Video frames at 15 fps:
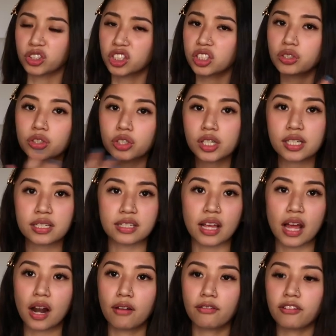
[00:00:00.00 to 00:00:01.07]
or just
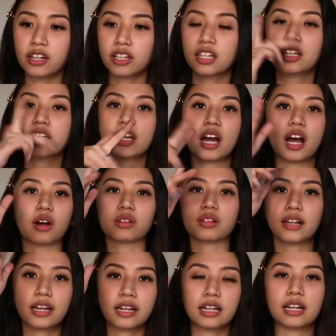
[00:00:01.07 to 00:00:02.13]
yourself, and then
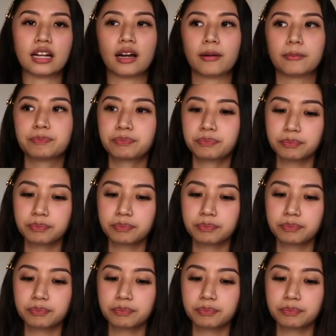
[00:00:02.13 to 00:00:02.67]
i-outline nila.